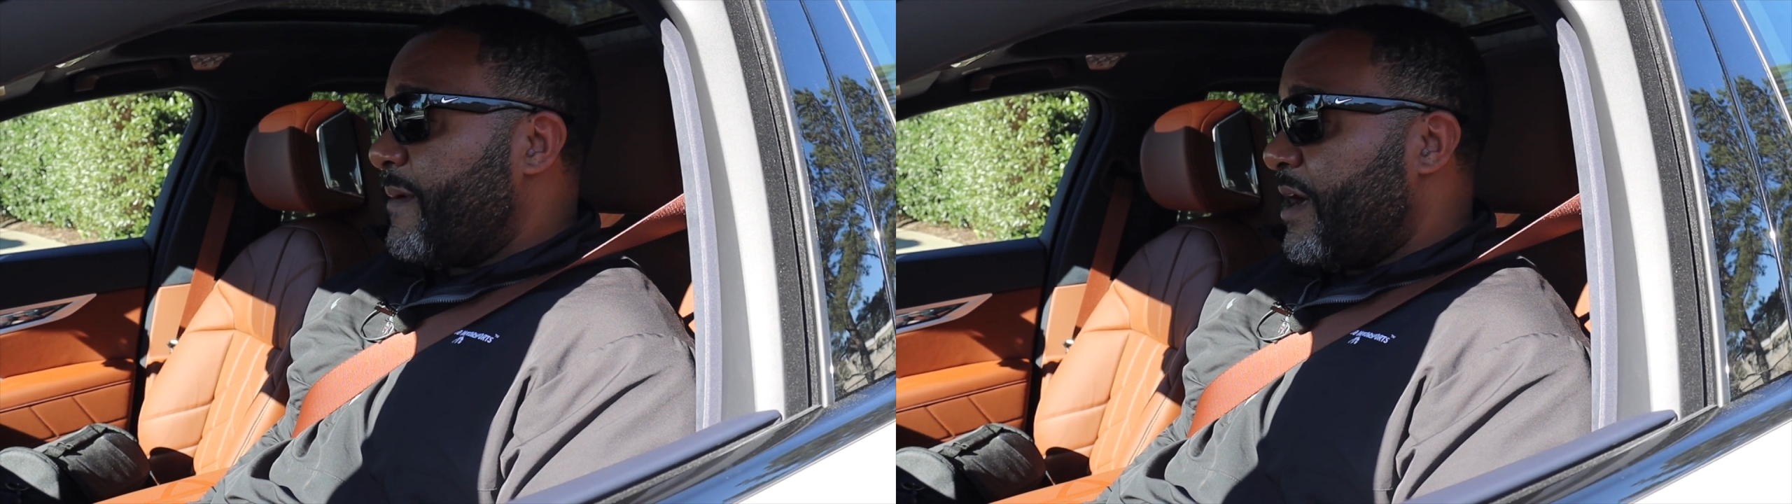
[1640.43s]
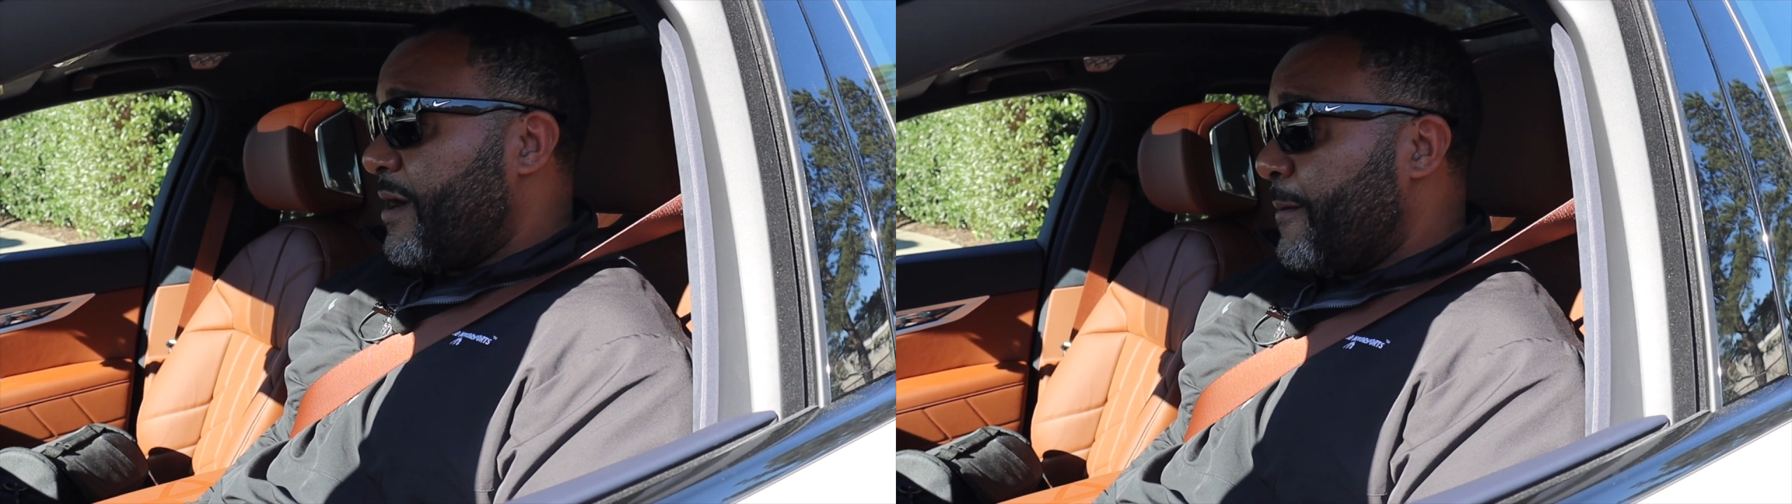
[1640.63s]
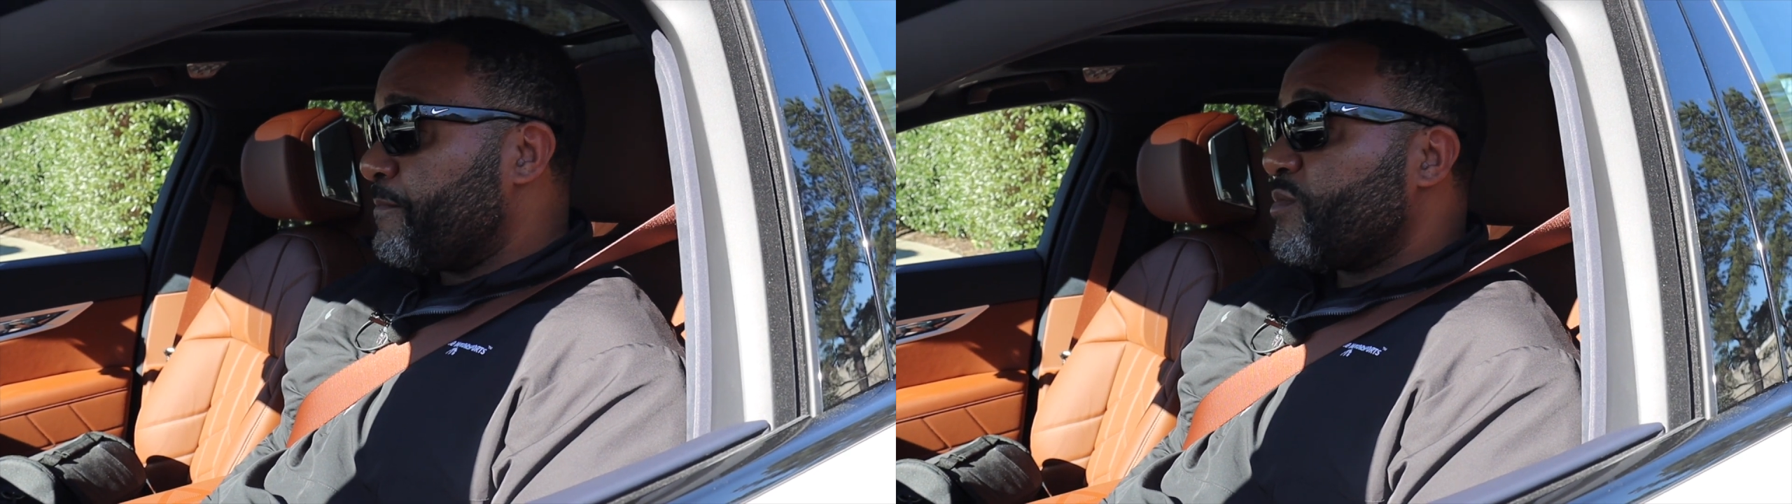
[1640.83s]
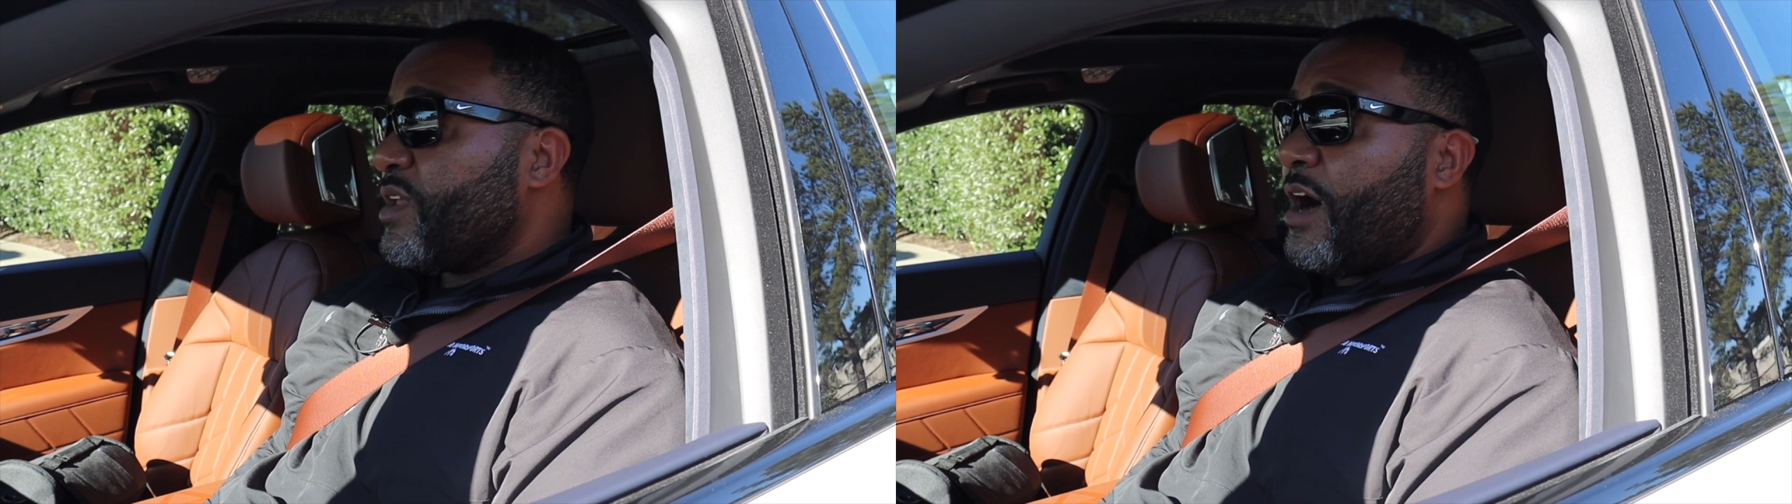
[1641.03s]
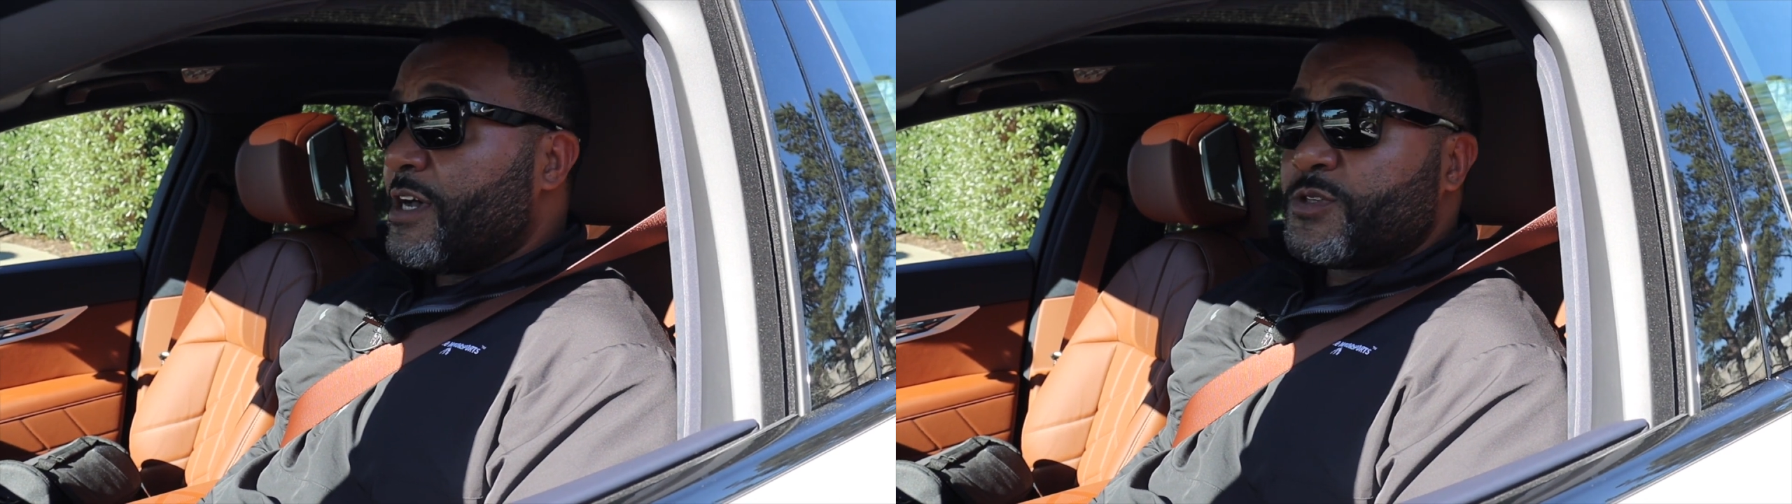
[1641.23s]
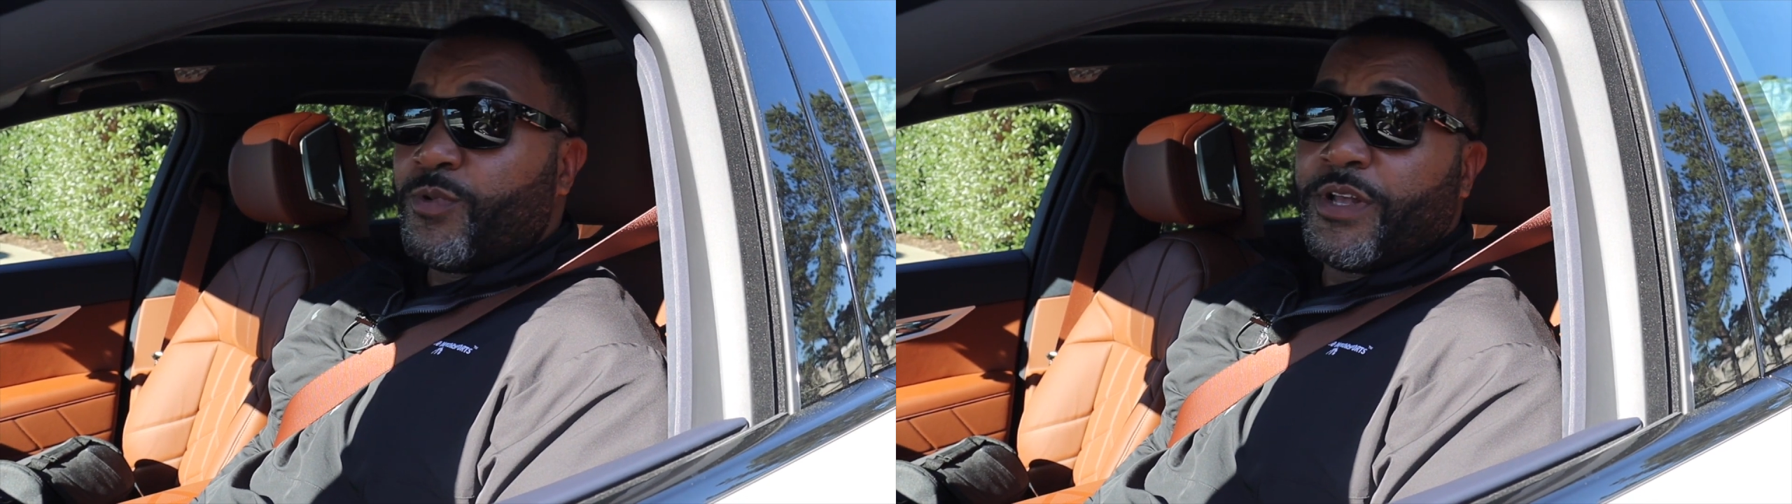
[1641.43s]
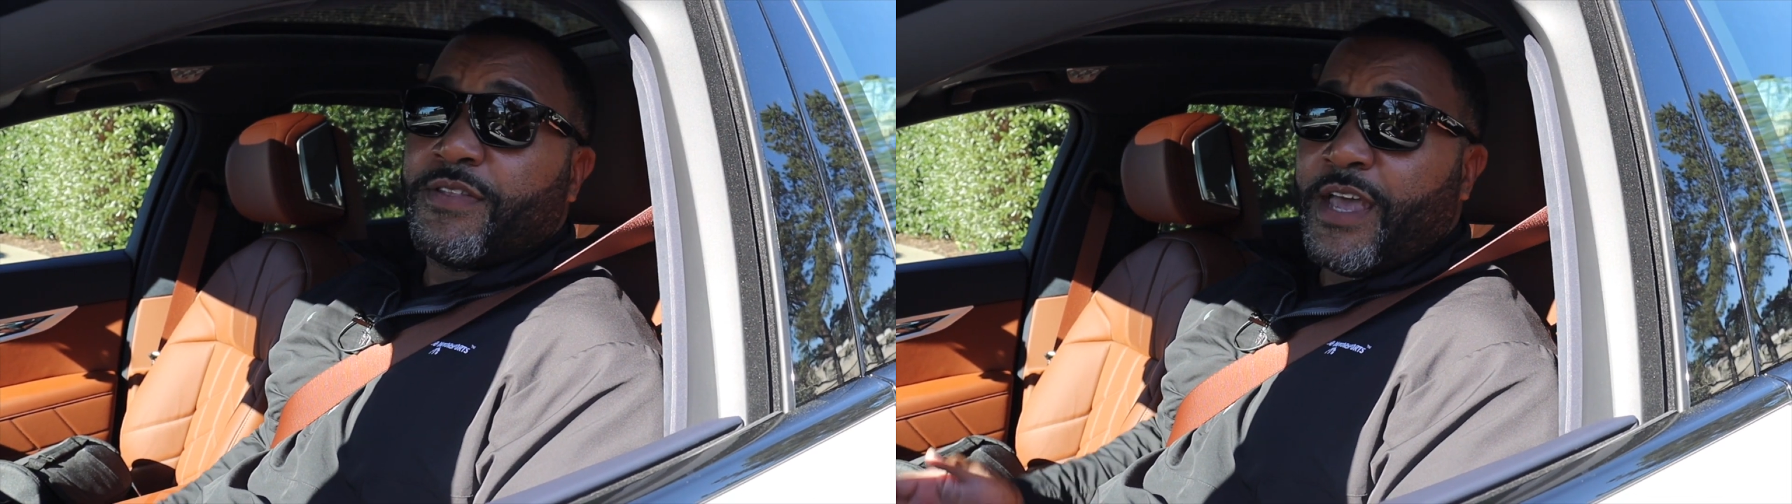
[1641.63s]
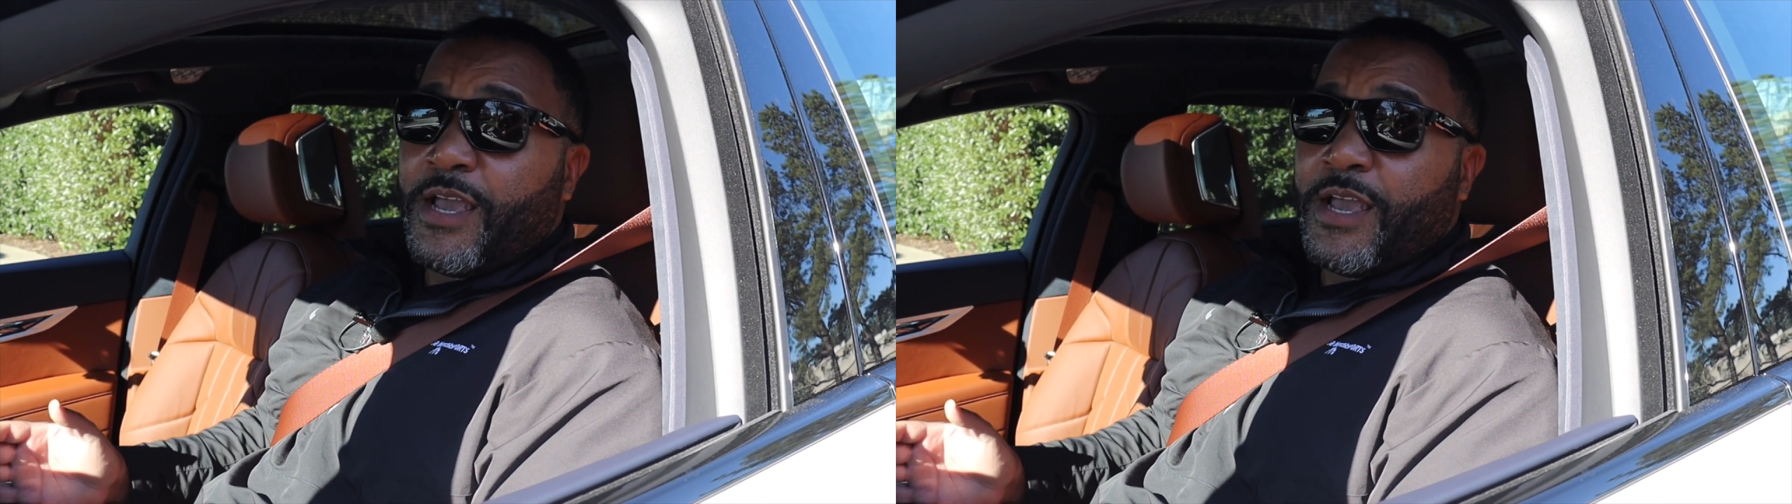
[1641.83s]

I also want to